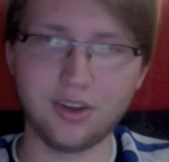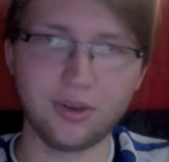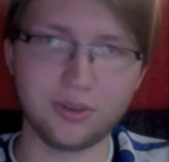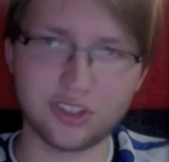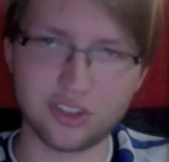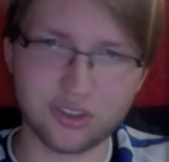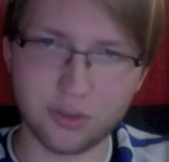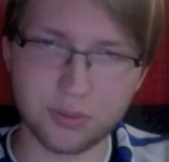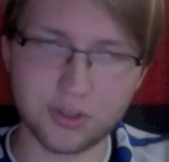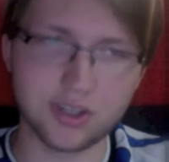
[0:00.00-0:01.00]

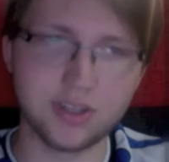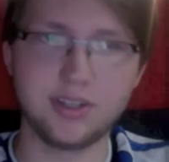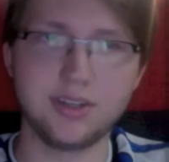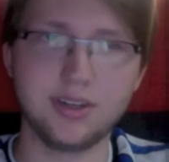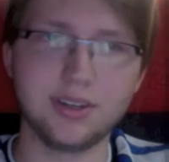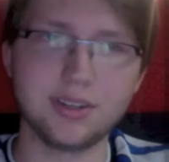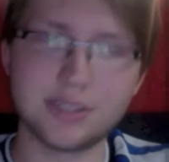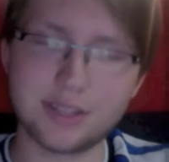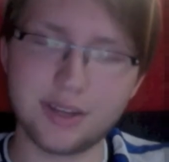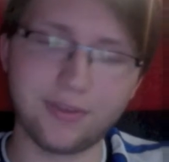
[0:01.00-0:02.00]
description and
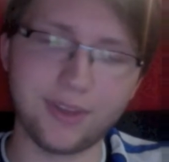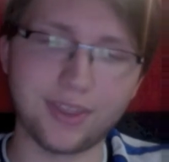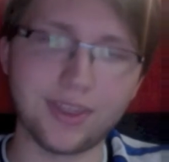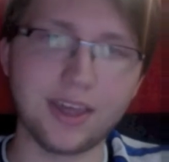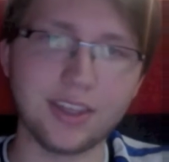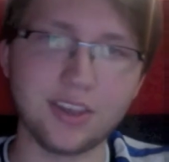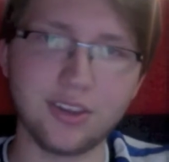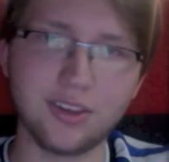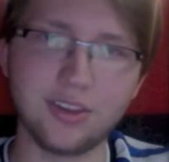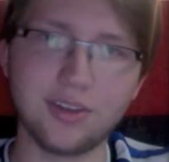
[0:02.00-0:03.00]
stuff like that.
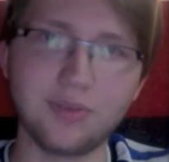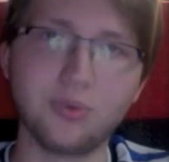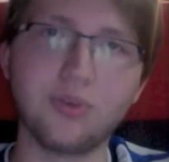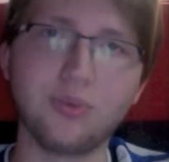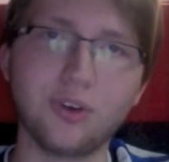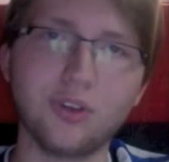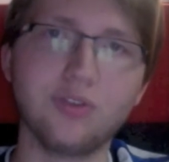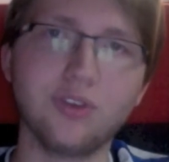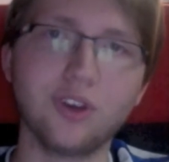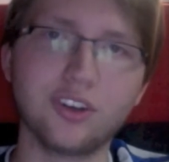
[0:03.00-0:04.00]
It would
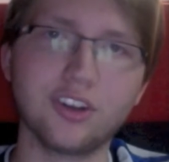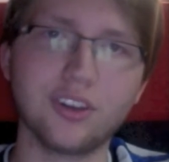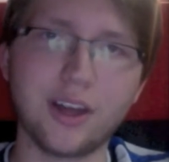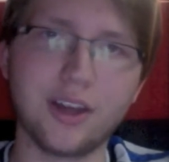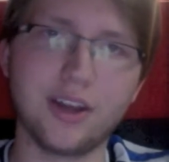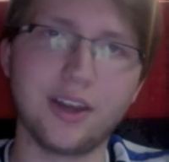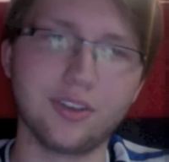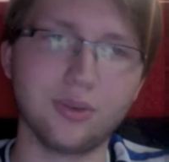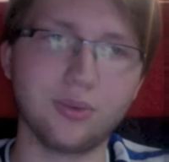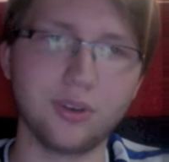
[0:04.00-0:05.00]
have looked a lot
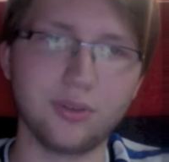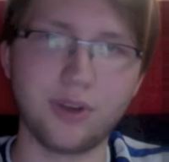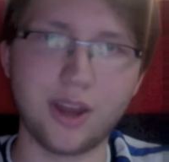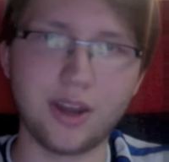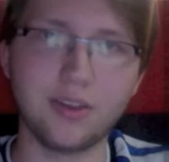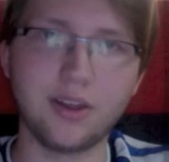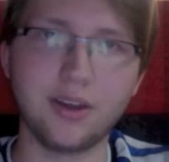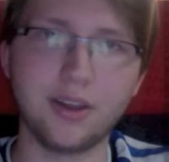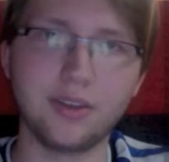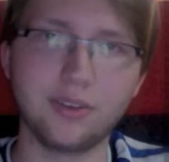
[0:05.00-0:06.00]
nicer, would have ran a lot
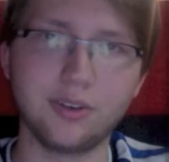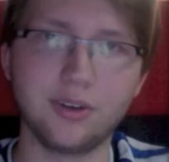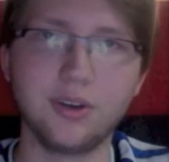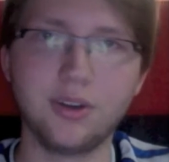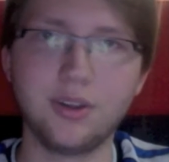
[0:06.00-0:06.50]
nicer.